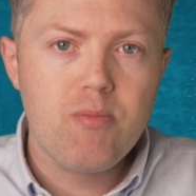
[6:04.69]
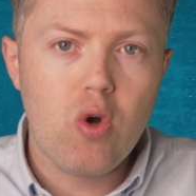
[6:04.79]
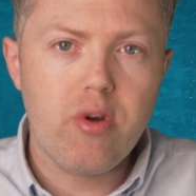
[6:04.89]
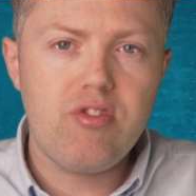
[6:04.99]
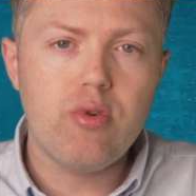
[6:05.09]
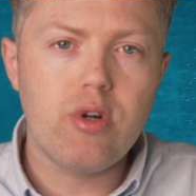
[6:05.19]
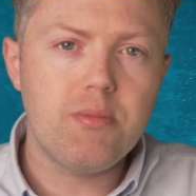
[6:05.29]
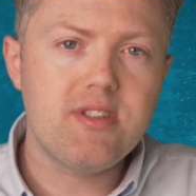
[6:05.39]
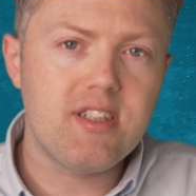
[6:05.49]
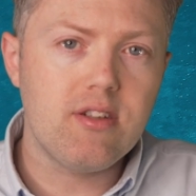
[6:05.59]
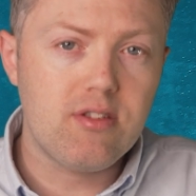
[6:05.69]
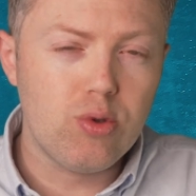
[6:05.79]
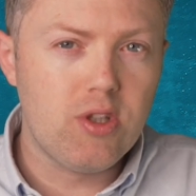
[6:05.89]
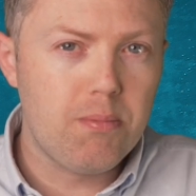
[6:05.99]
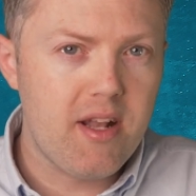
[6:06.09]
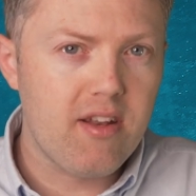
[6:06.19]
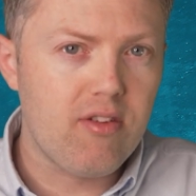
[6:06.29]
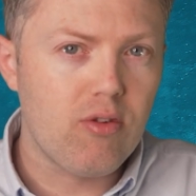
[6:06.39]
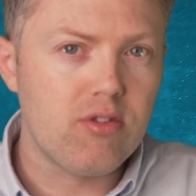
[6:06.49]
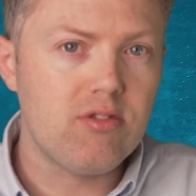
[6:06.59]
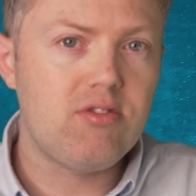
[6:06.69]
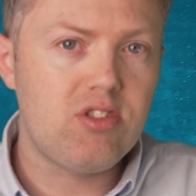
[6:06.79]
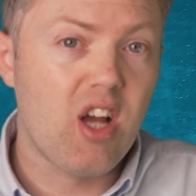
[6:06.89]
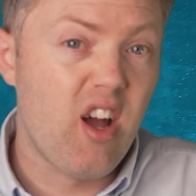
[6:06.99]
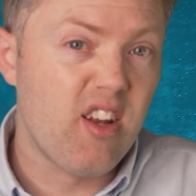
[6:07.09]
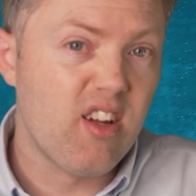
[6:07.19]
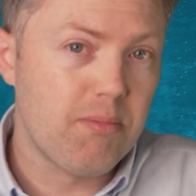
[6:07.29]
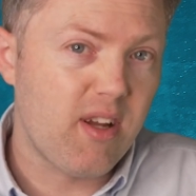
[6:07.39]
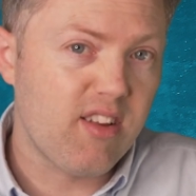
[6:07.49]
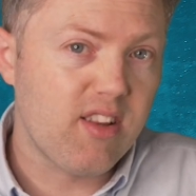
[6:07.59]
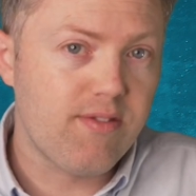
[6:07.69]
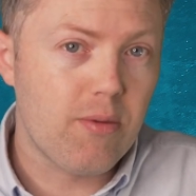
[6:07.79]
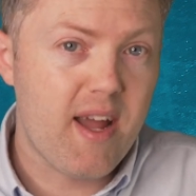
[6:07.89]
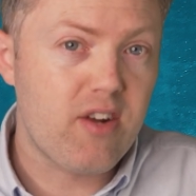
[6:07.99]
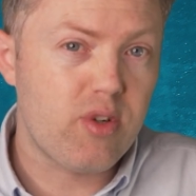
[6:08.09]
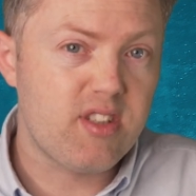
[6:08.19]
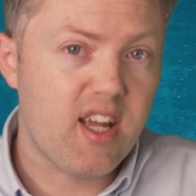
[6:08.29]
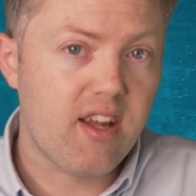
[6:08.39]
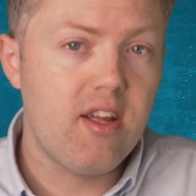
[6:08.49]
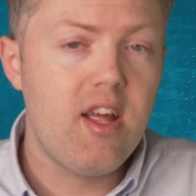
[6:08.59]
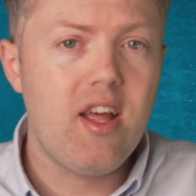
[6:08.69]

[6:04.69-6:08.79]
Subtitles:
Or is Europe still too dependent on China, basically, for battery tech?